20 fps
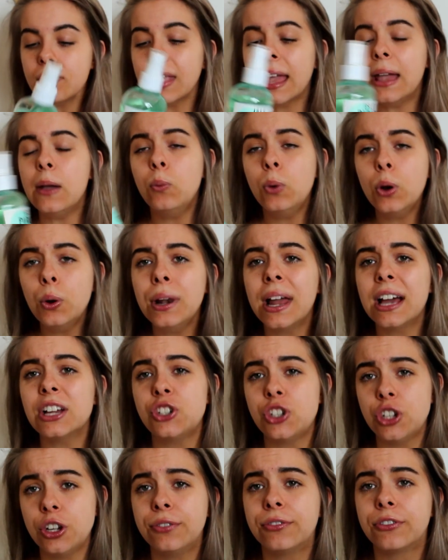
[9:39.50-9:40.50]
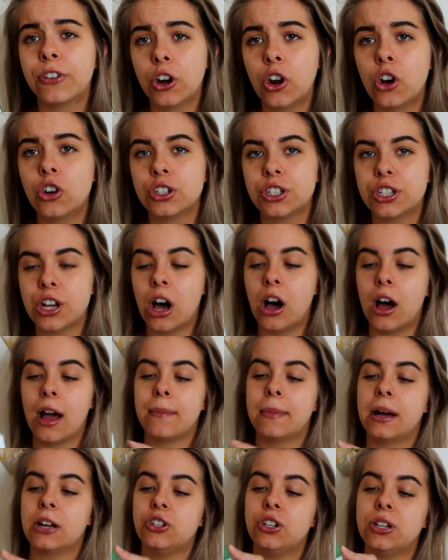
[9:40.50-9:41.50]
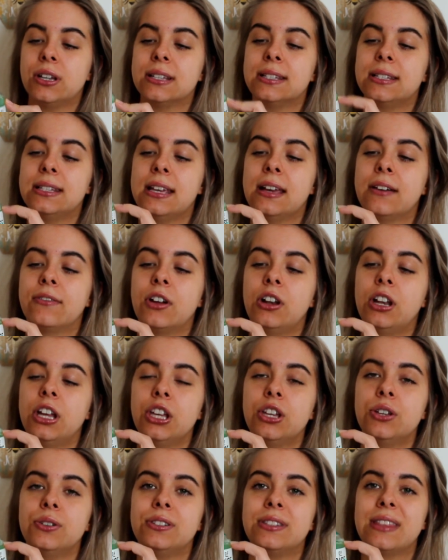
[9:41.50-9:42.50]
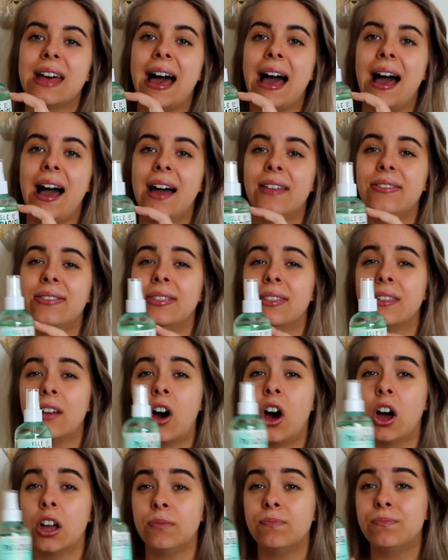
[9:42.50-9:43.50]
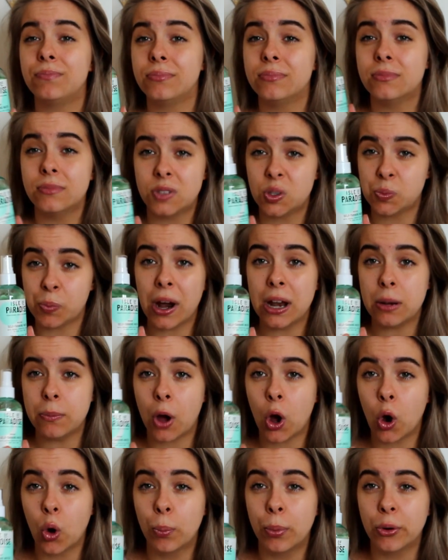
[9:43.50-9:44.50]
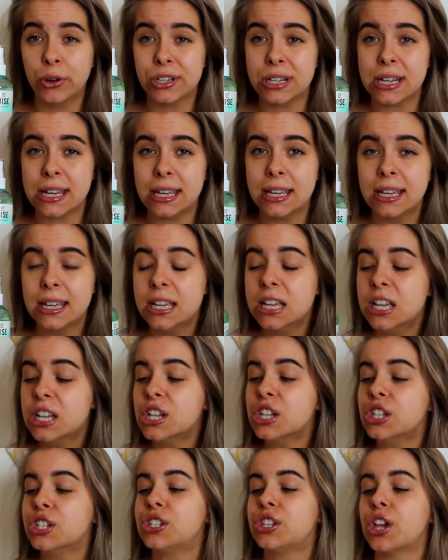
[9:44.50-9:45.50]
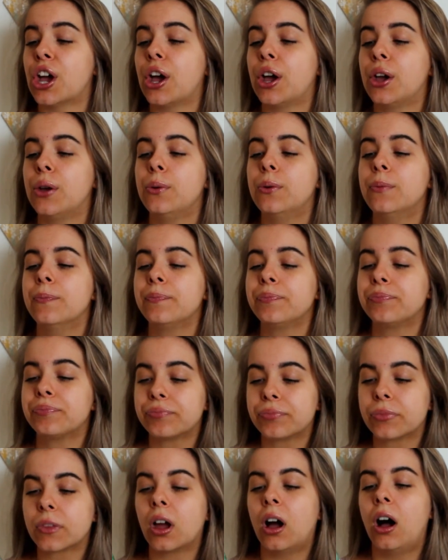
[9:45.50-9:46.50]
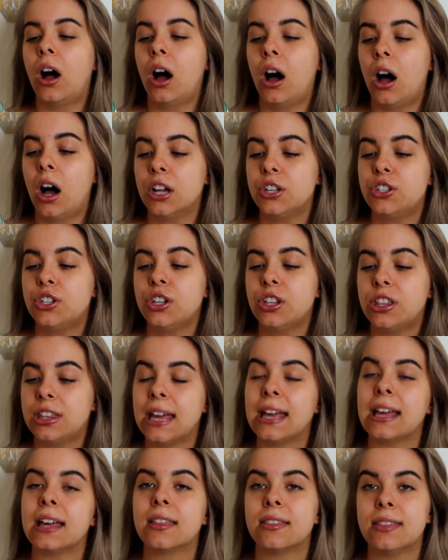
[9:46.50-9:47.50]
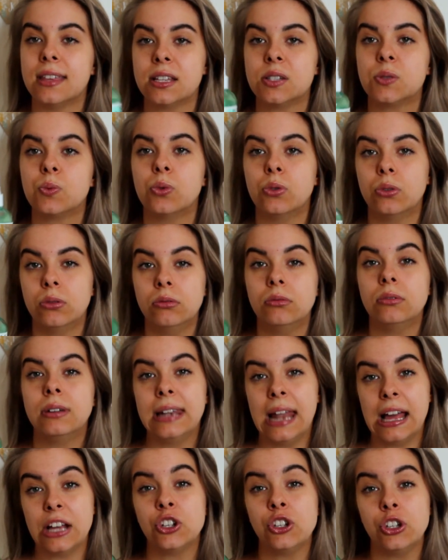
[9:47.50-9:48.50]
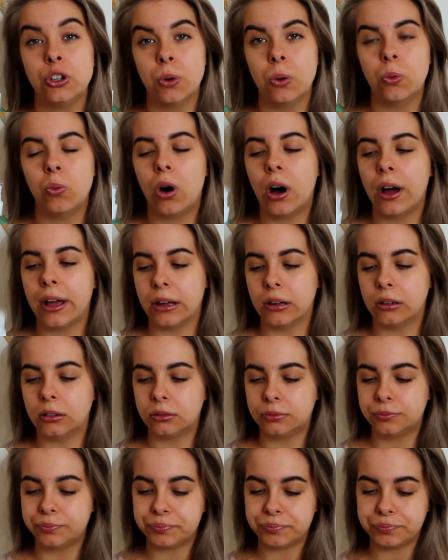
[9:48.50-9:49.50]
It will last you for a long time. As you can see, I've only used that and I sprayed my whole body. So I do think this will last you a while.